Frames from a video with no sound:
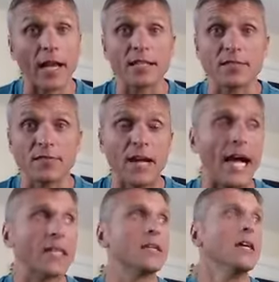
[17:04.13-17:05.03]
That is a
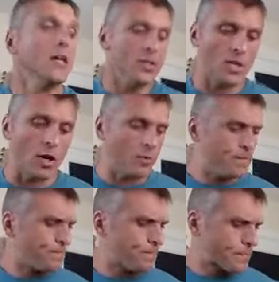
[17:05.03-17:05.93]
fact.
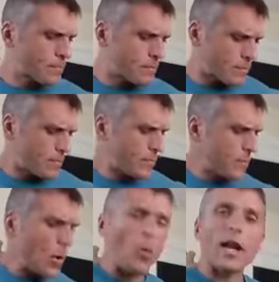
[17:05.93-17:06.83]
So
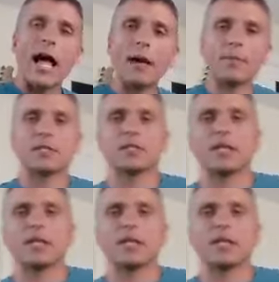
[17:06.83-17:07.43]
what happens